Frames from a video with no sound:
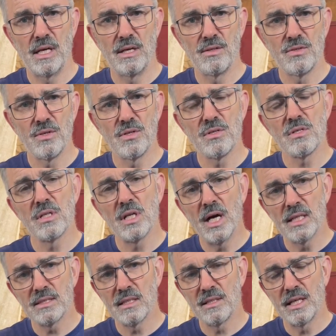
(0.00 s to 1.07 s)
so there's
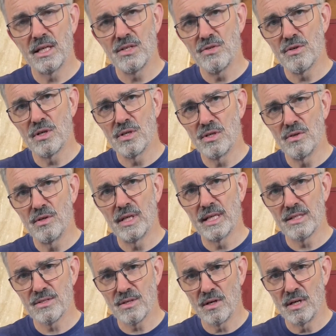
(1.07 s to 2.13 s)
lots of things you can do to
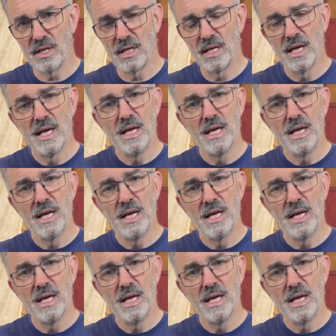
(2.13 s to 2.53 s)
get started.